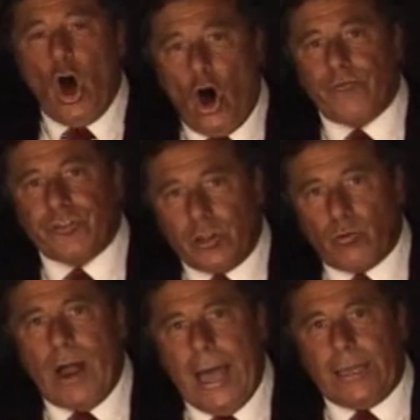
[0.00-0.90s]
Off to
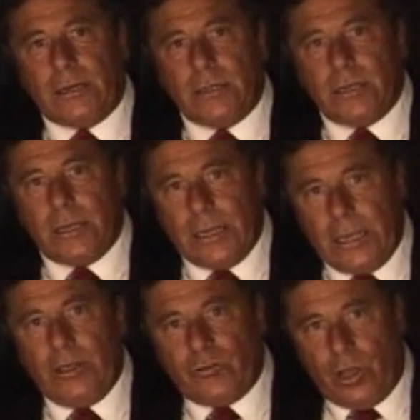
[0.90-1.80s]
the right
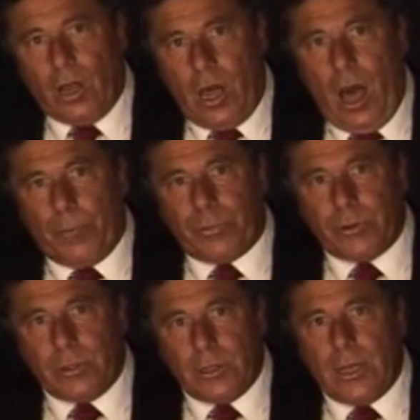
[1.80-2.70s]
is a cup,
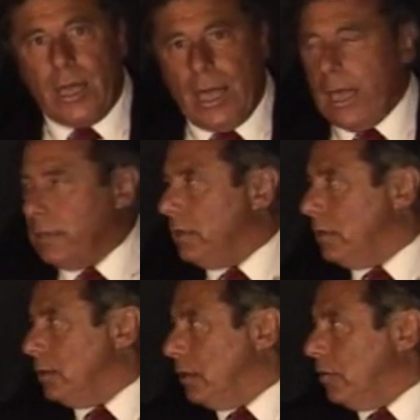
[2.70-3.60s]
and in
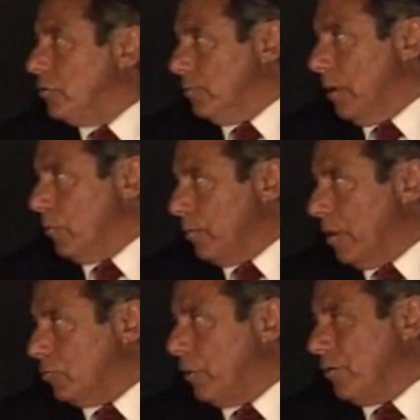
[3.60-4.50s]
it is the
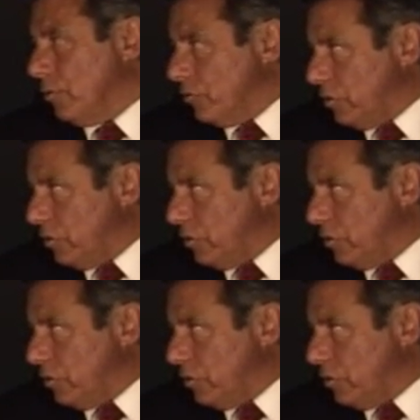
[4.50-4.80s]
Memoryman spray, or the